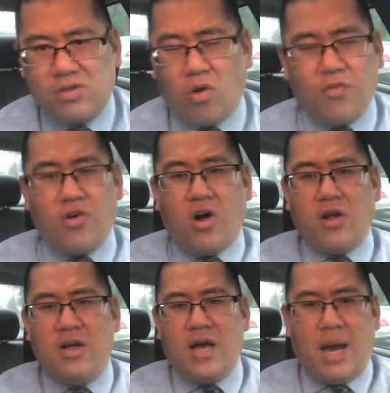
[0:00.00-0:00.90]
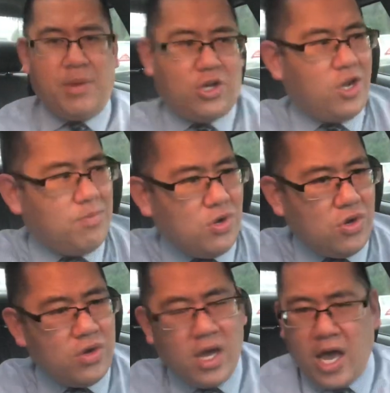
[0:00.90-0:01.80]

So overall, I'm in a good mood.